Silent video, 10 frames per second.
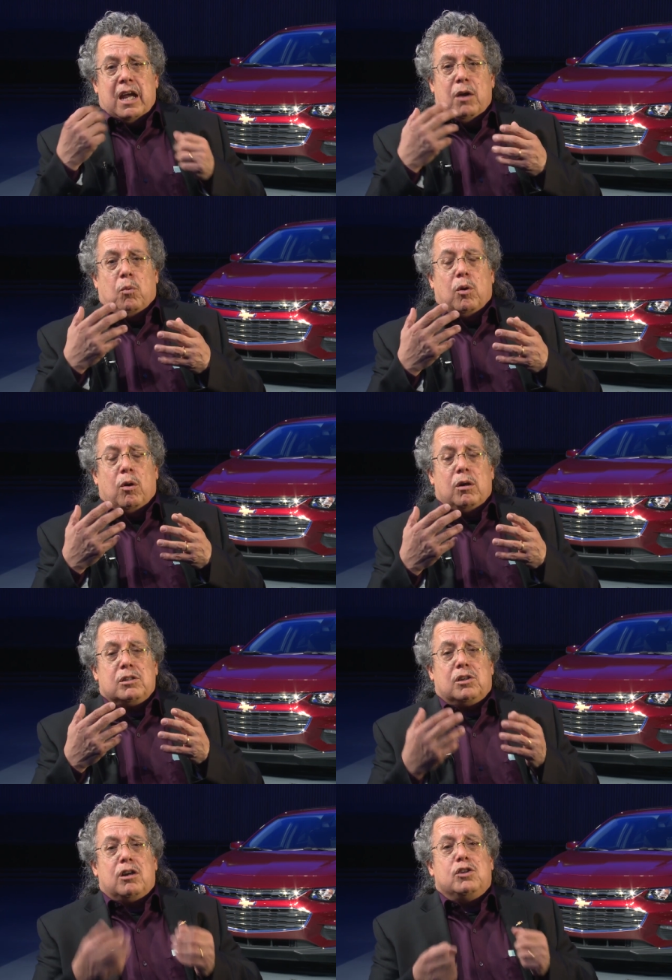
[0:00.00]
it will
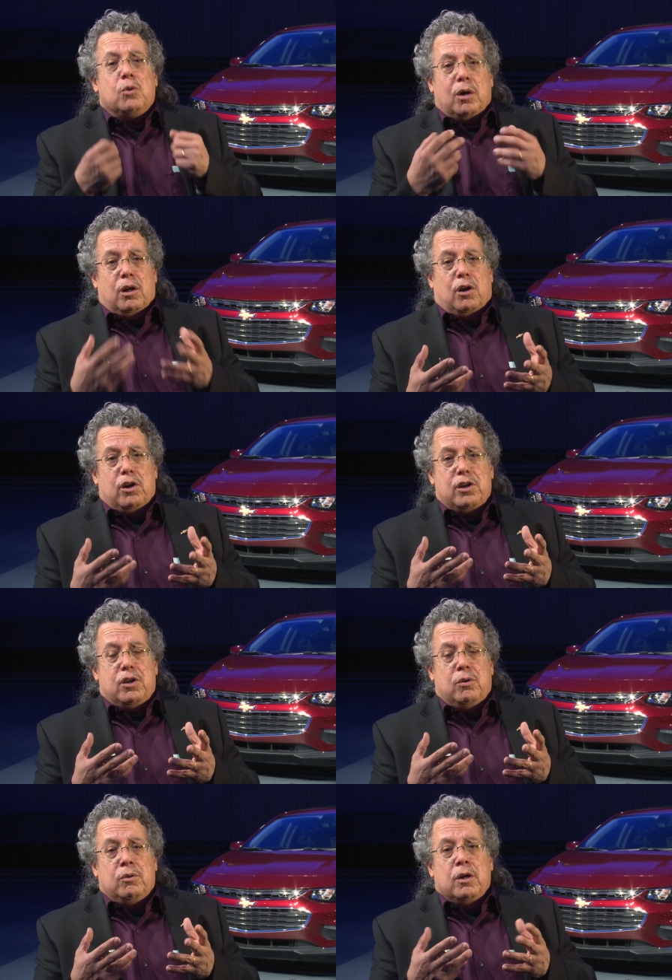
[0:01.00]
start to alert
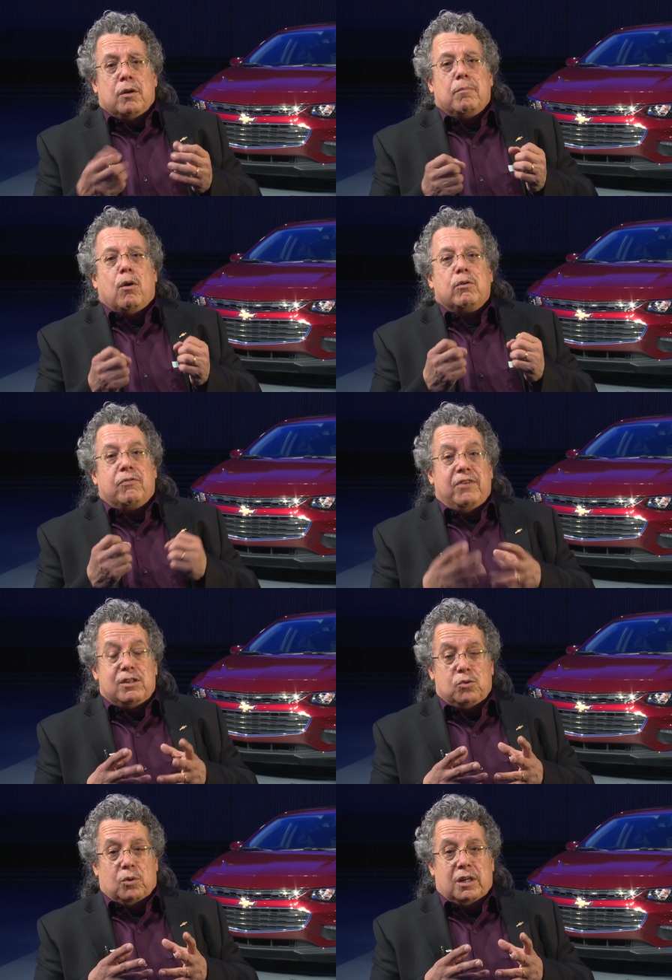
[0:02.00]
you both
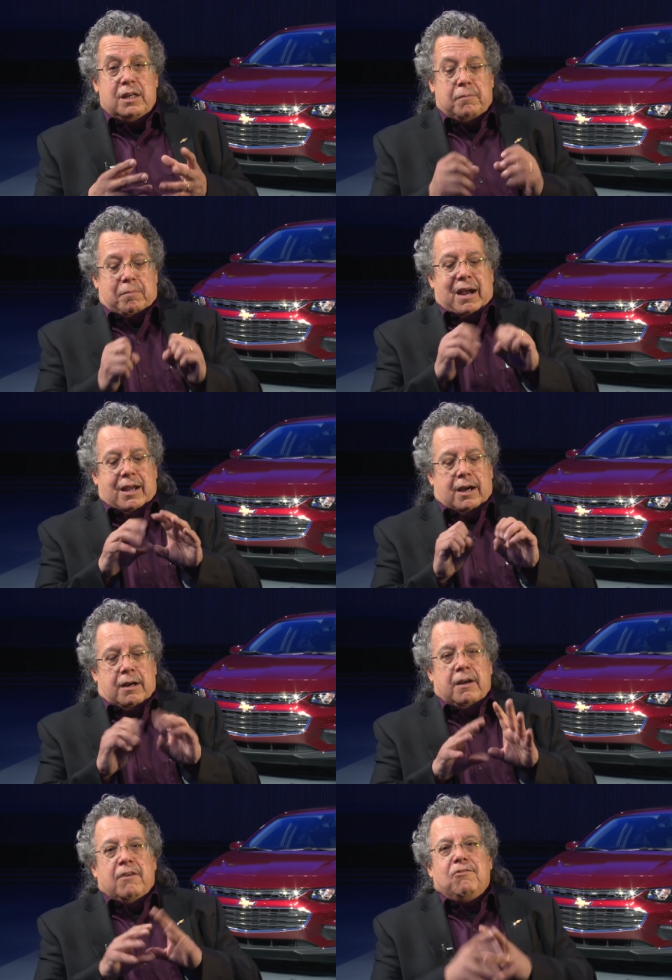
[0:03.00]
visually by uh,